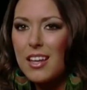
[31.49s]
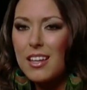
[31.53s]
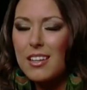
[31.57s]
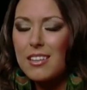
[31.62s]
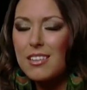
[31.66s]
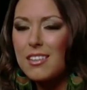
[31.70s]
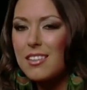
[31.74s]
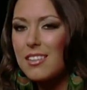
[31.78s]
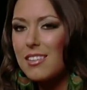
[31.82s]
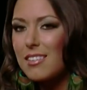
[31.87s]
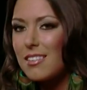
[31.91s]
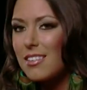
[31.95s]

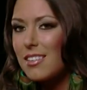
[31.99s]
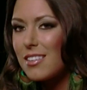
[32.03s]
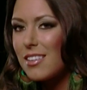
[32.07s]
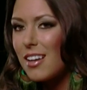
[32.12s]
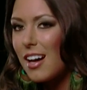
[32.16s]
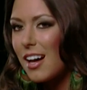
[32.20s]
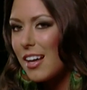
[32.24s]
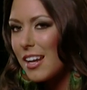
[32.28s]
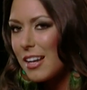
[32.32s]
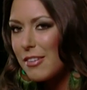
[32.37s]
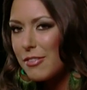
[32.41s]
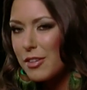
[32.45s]

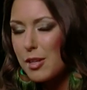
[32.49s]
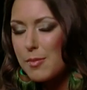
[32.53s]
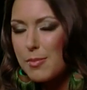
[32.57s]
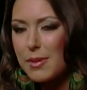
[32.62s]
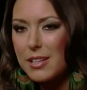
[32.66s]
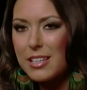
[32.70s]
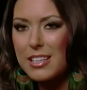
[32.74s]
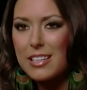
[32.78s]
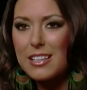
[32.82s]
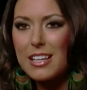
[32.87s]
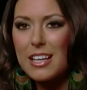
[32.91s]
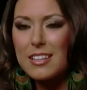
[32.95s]
not
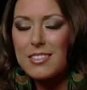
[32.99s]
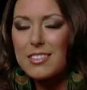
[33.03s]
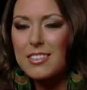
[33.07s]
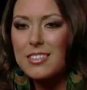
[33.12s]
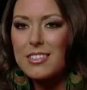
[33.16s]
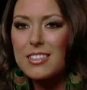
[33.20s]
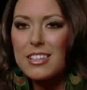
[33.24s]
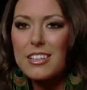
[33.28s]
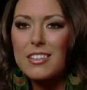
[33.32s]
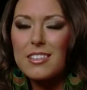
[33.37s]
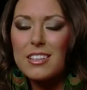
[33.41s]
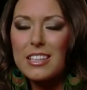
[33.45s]
everybody
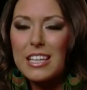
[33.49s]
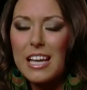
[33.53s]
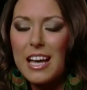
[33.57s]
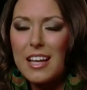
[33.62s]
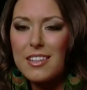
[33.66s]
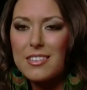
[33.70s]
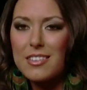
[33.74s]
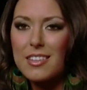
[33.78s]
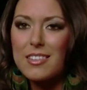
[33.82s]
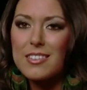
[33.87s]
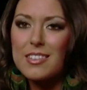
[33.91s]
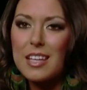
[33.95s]
necessarily
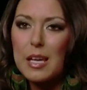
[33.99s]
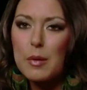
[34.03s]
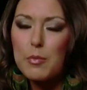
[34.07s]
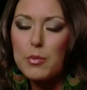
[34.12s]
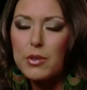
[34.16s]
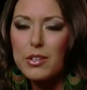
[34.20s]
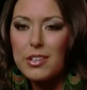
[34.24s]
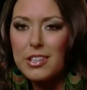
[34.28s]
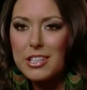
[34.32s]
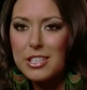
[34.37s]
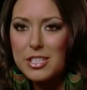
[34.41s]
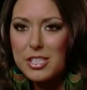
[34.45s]
has the same
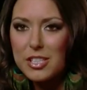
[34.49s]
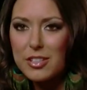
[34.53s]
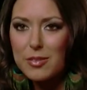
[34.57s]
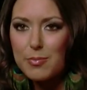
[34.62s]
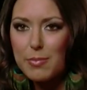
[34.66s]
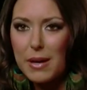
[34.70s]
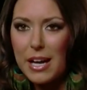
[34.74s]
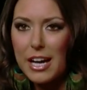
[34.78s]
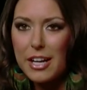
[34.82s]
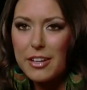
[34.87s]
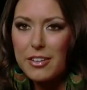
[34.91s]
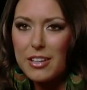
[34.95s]
religious
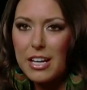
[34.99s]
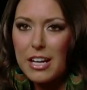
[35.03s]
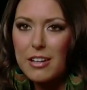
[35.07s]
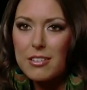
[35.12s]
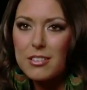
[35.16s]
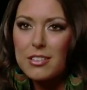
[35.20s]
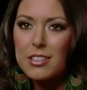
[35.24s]
background,